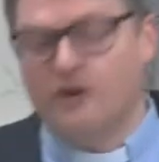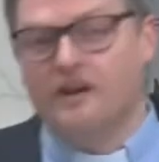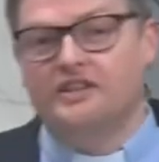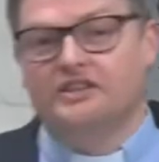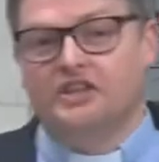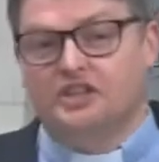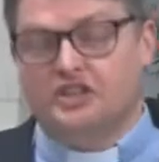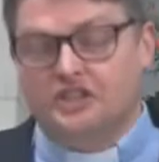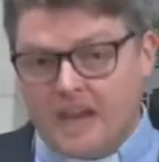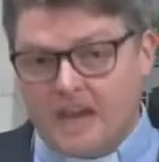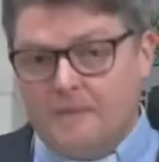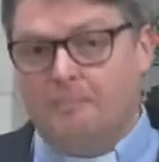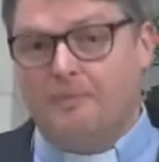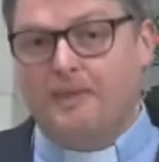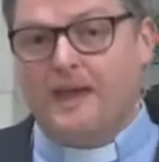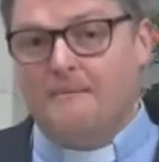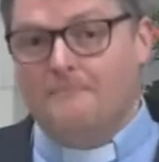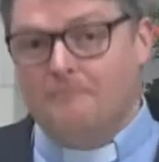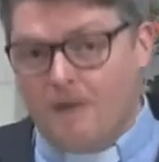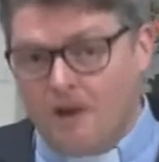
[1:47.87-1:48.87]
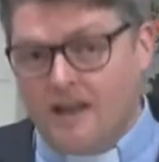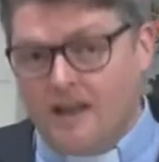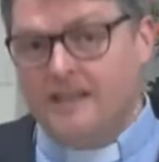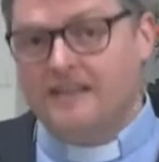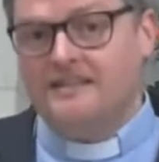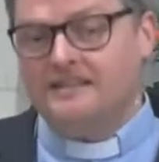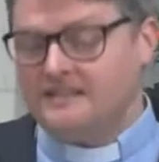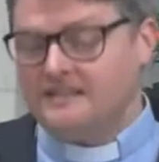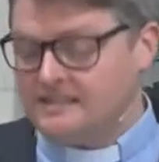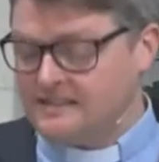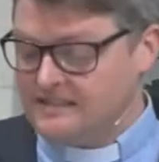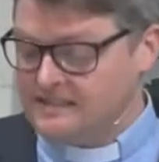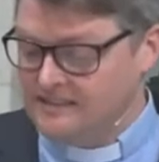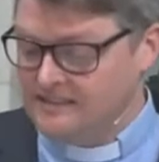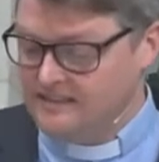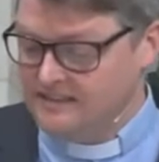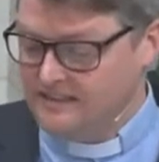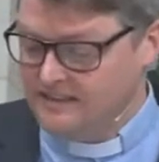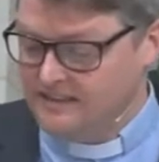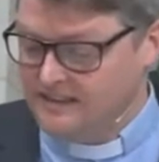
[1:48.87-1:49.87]
tries to shape their minds,
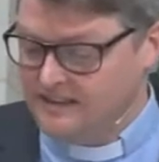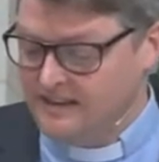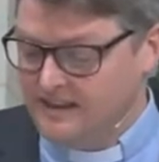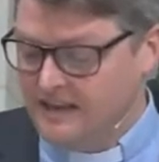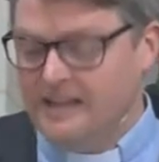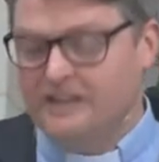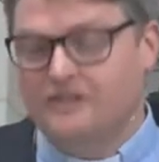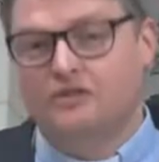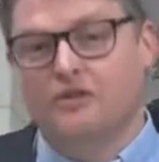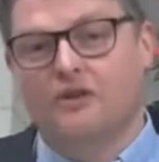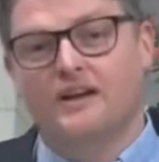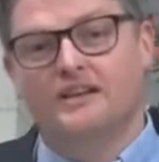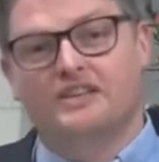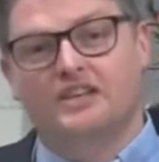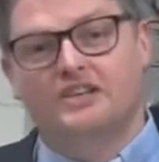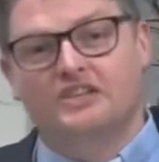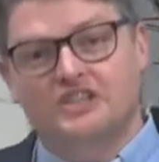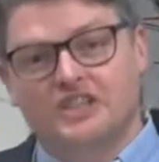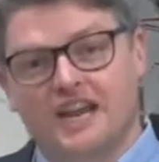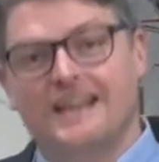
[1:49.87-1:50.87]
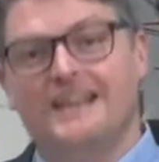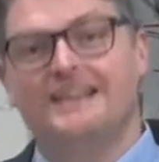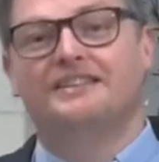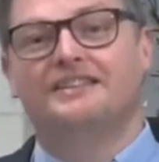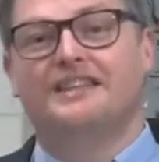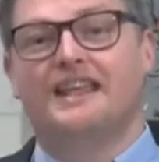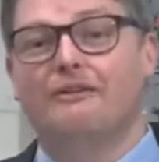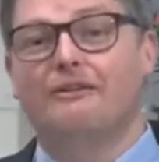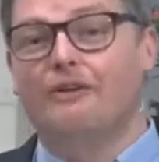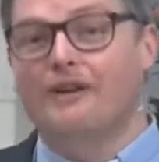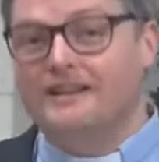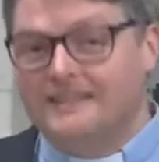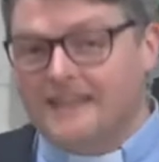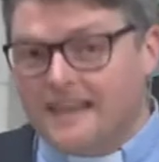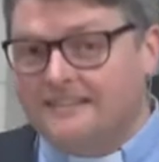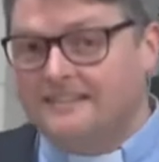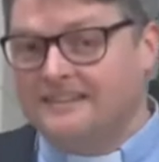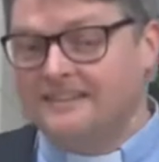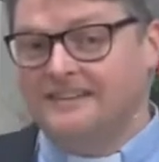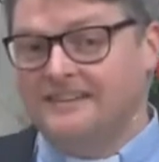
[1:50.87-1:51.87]
he tries to change their
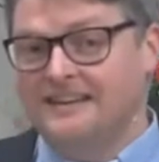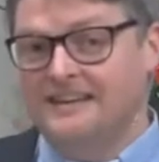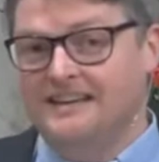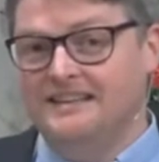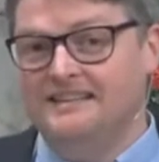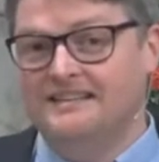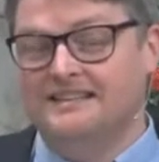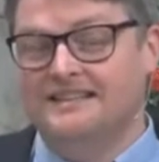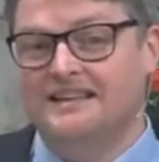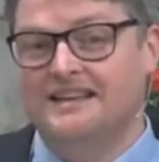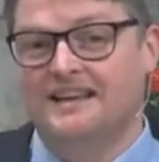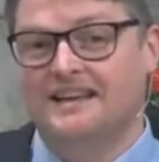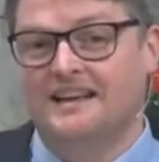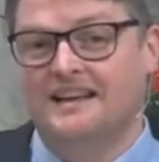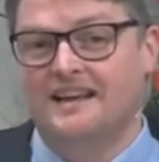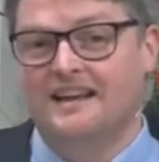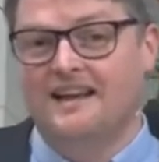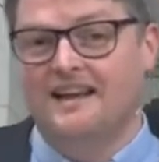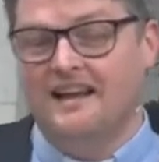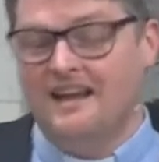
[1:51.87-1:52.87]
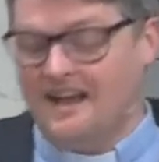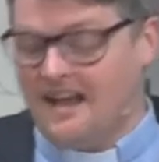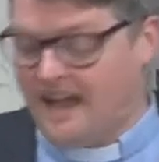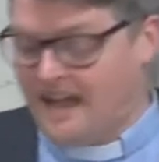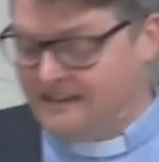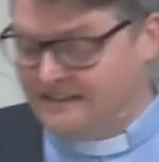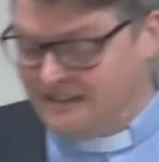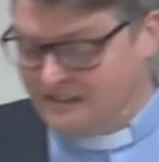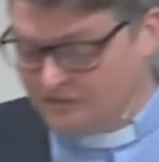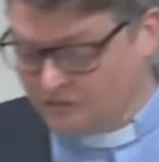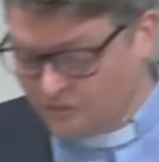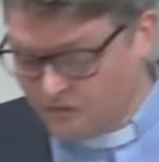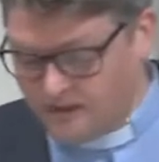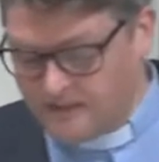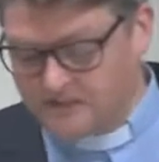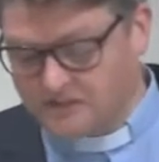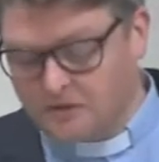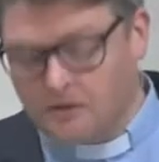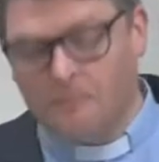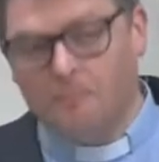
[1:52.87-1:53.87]
identities, and he
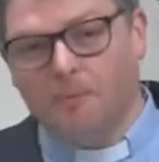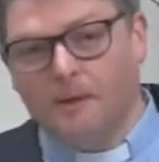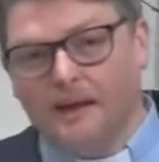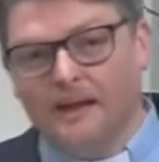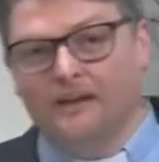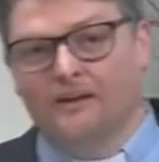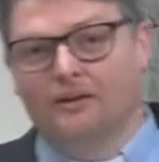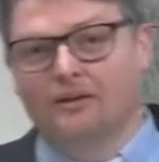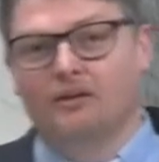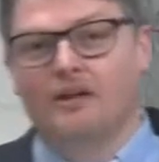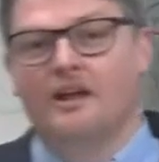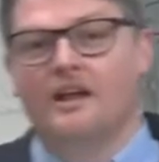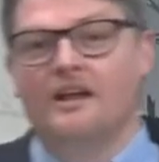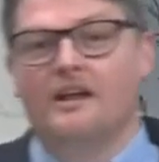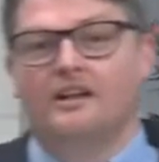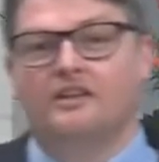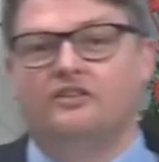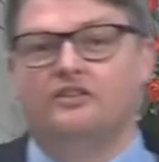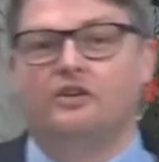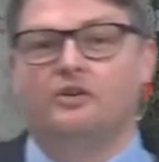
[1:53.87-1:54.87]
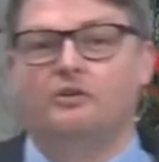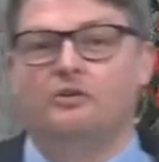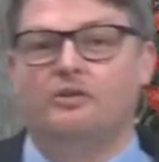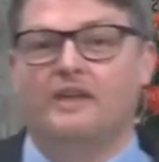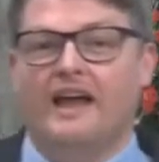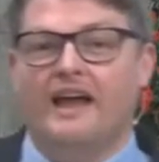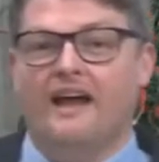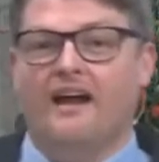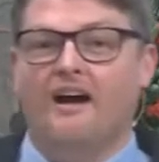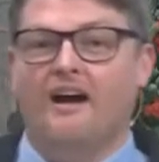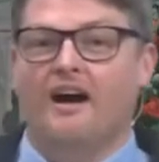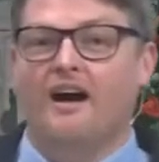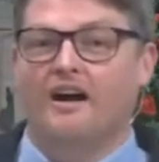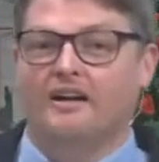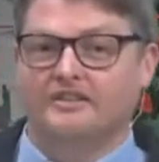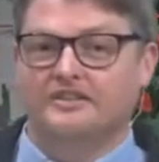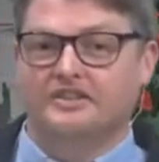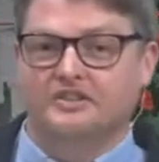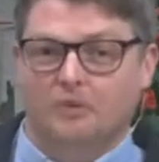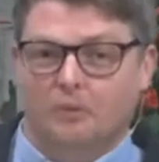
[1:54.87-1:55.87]
tries to appeal to their
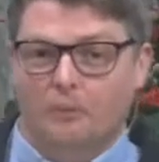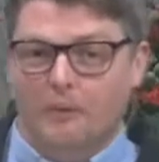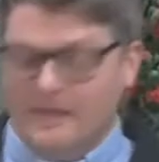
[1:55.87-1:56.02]
hearts, to